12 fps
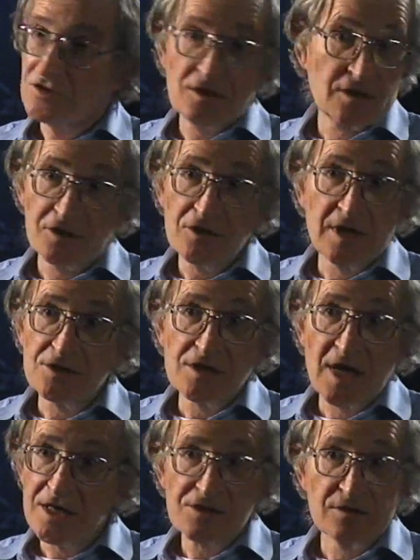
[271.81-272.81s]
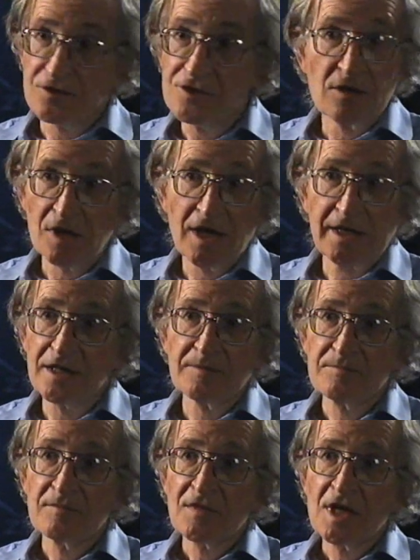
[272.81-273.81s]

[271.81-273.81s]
certainly transnationals don't like it.